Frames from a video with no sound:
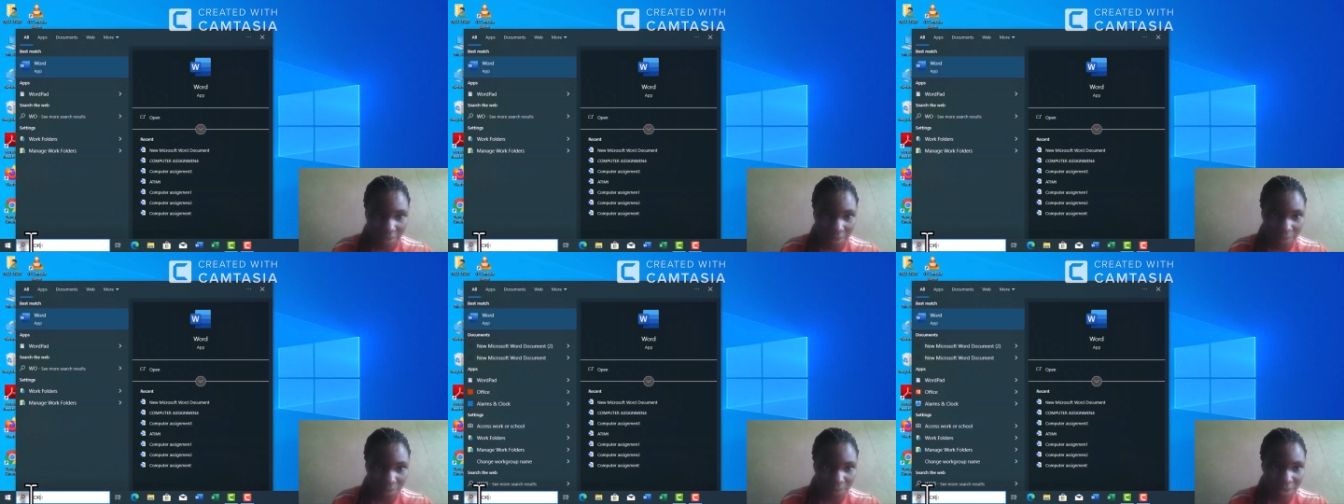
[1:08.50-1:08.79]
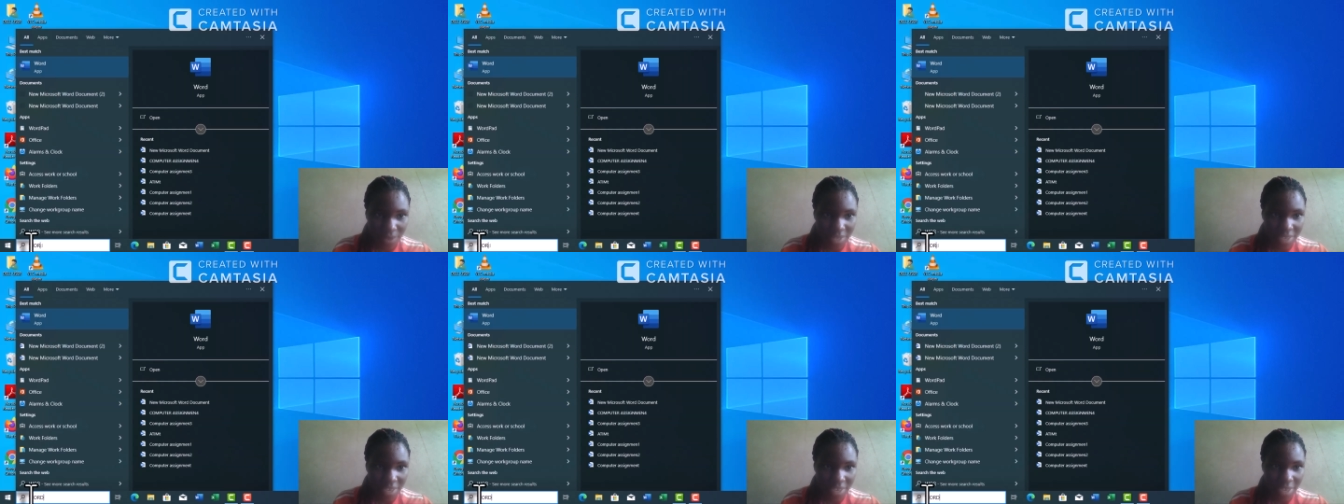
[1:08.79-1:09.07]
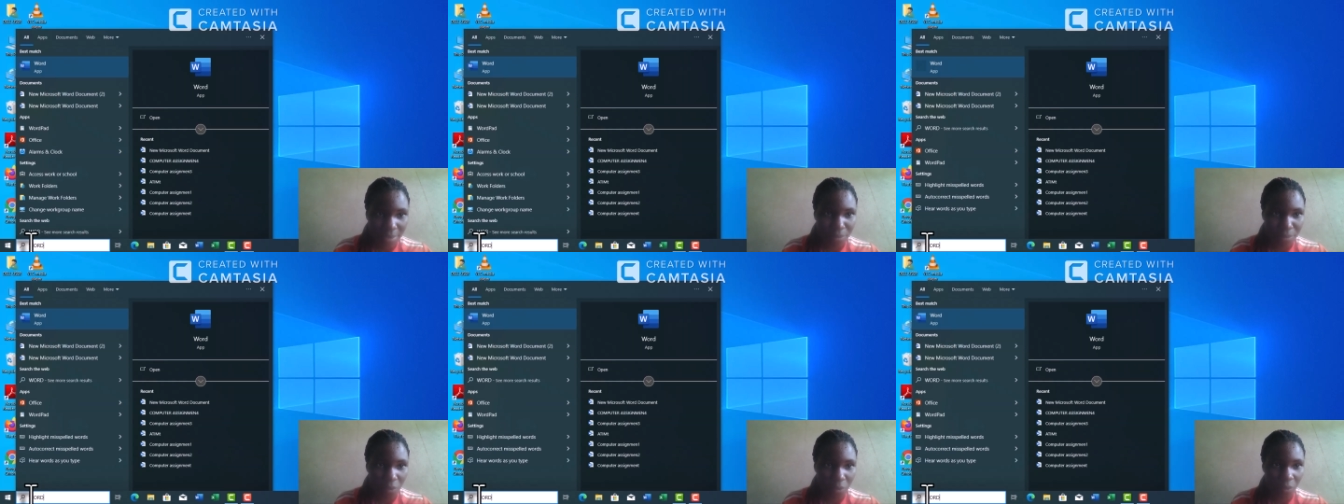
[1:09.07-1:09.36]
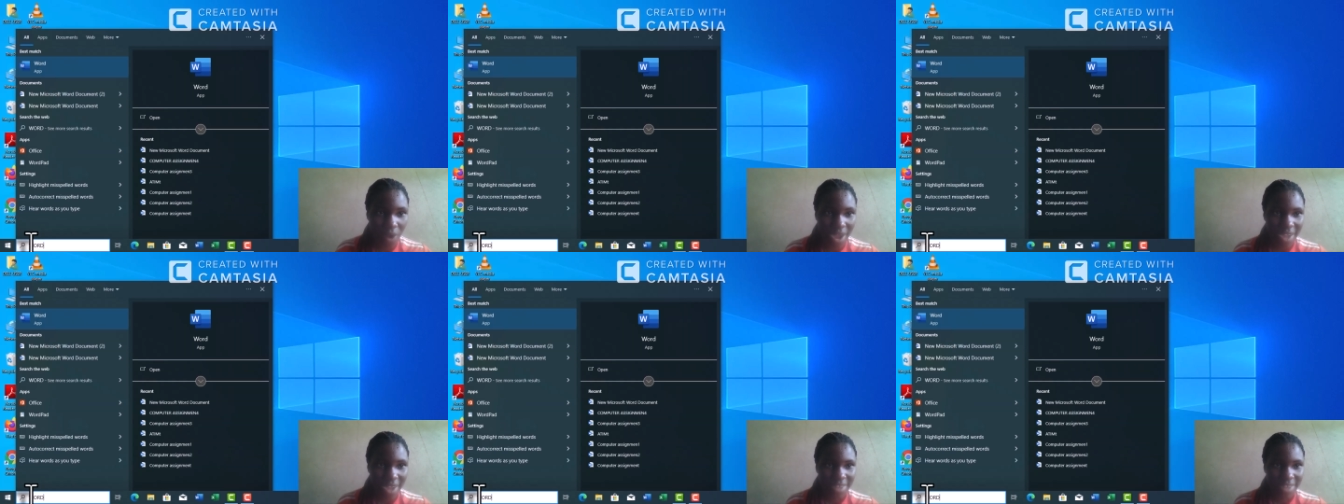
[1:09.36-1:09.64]
We type
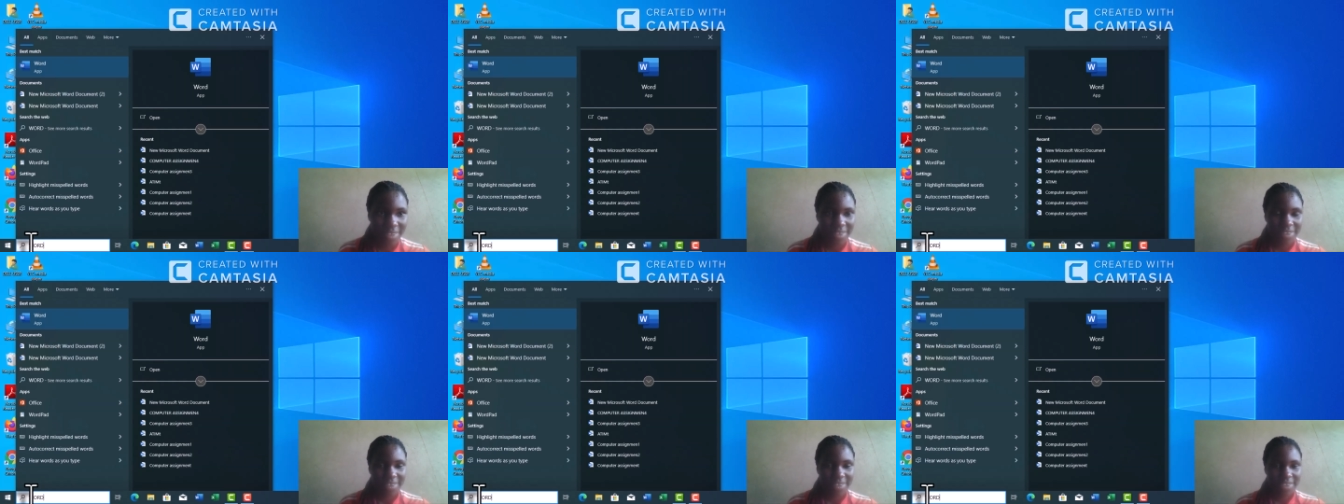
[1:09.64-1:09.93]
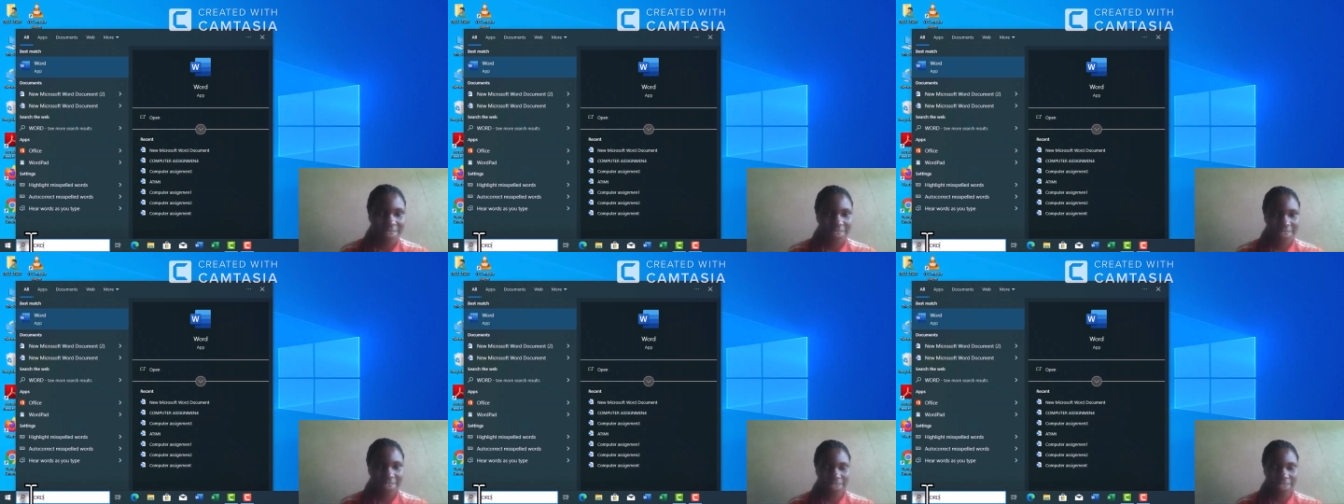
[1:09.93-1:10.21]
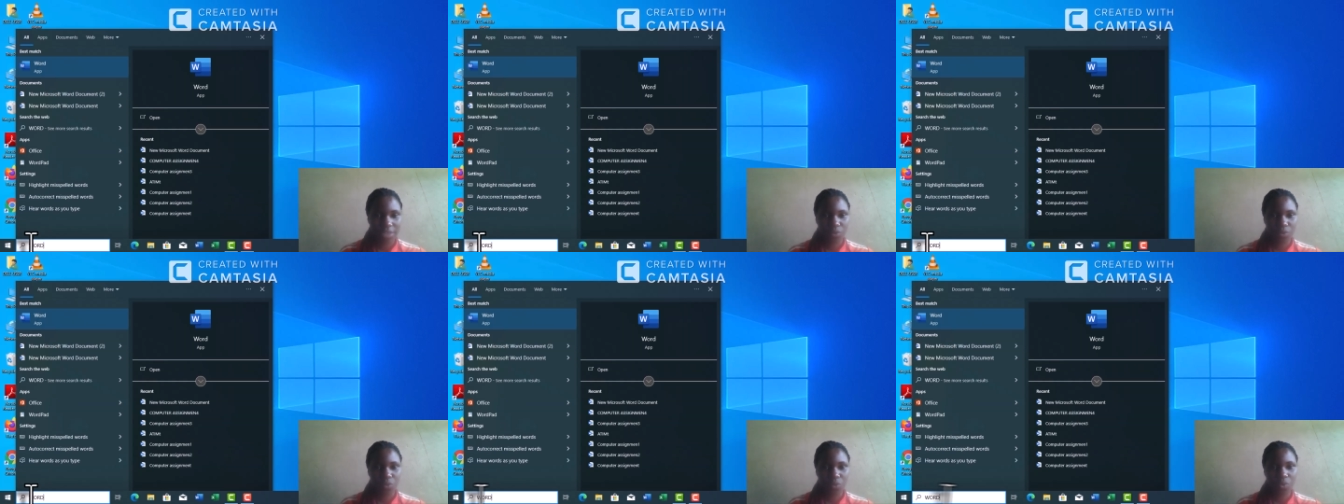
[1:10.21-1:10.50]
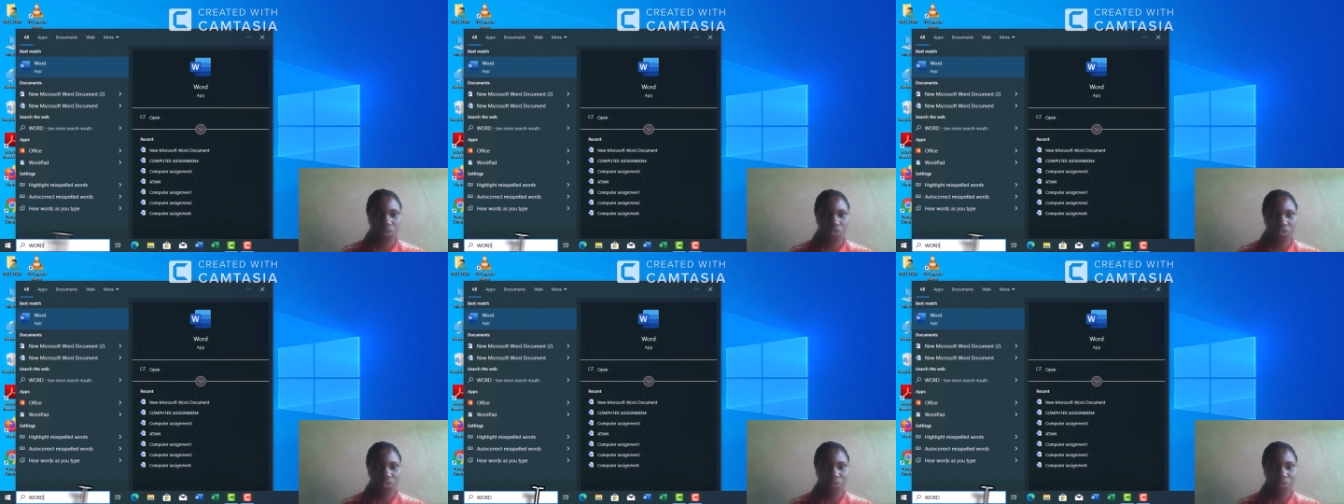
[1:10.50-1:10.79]
Word. It will
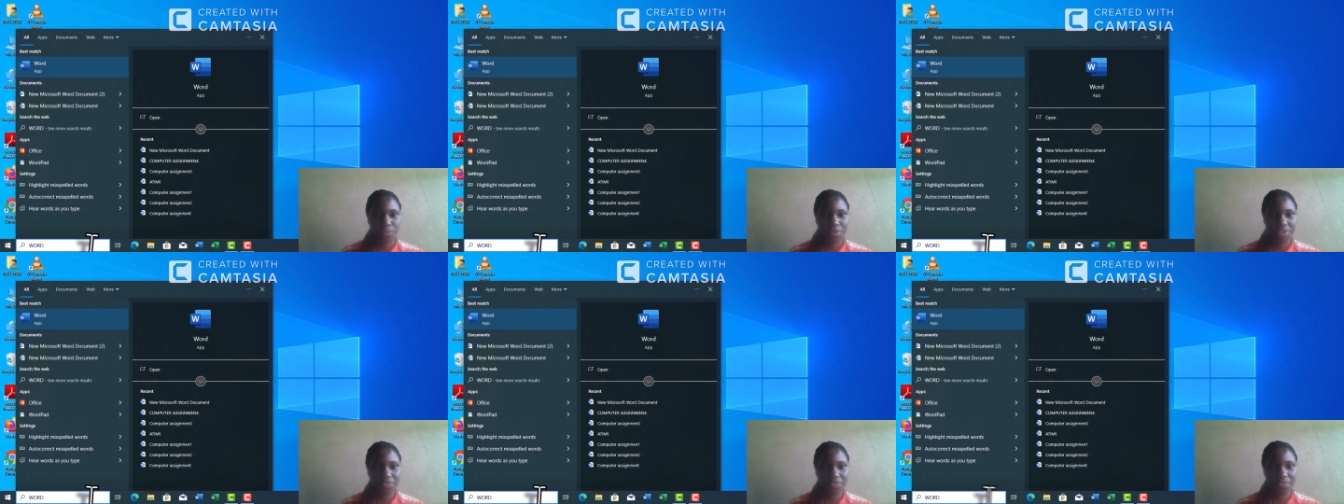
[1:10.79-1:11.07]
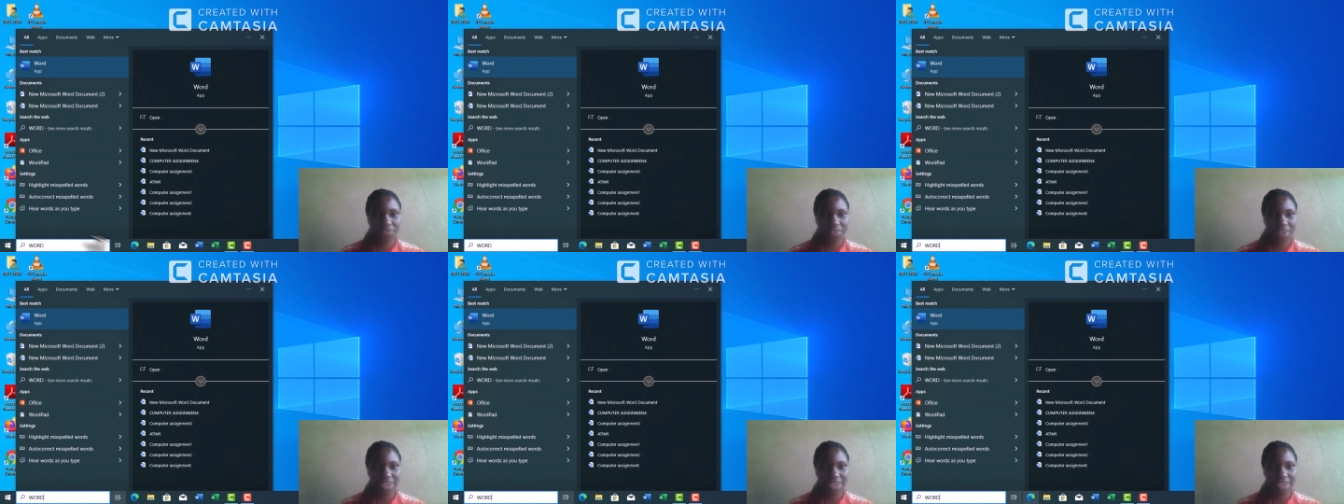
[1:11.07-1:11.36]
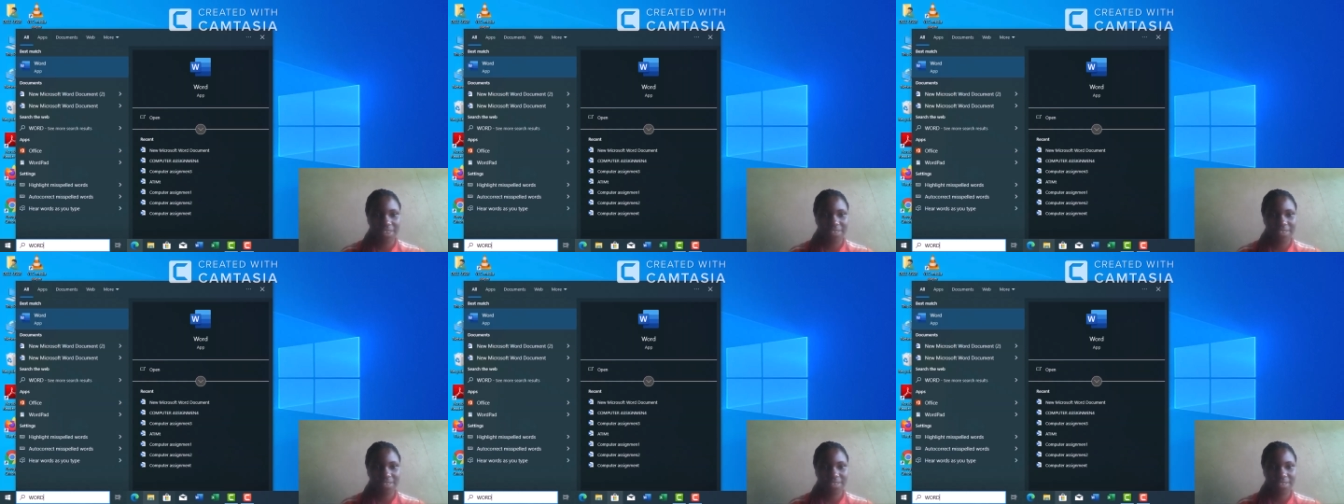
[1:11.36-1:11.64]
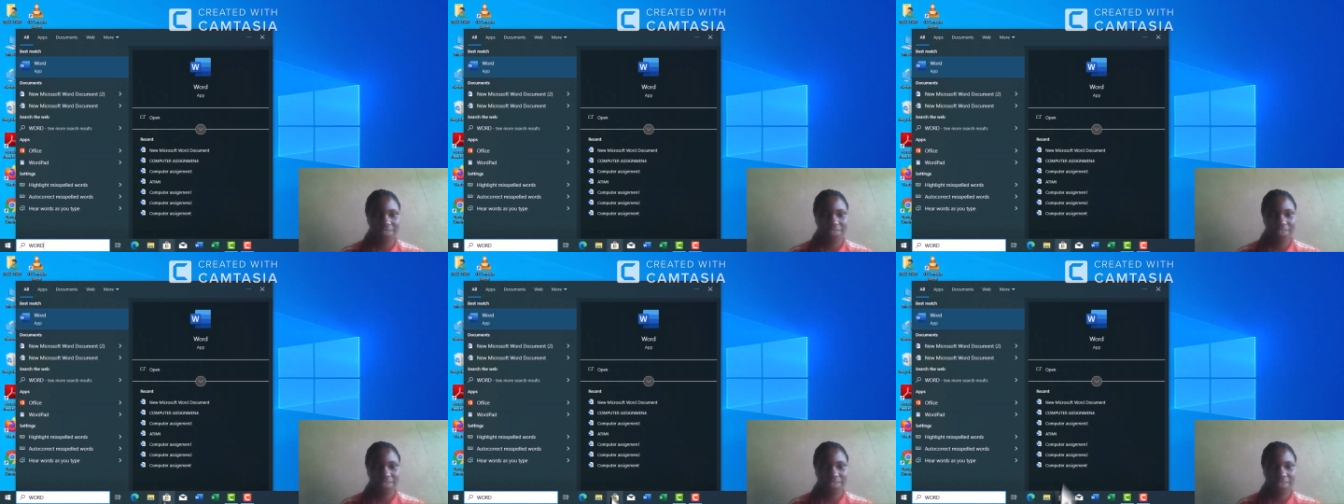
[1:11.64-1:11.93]
also bring for
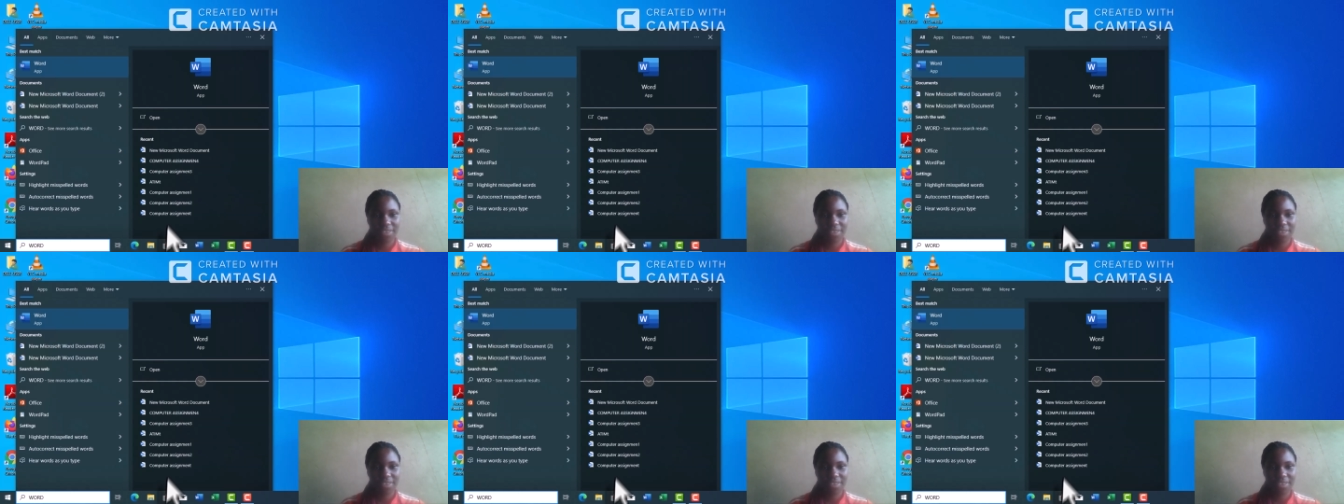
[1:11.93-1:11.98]
us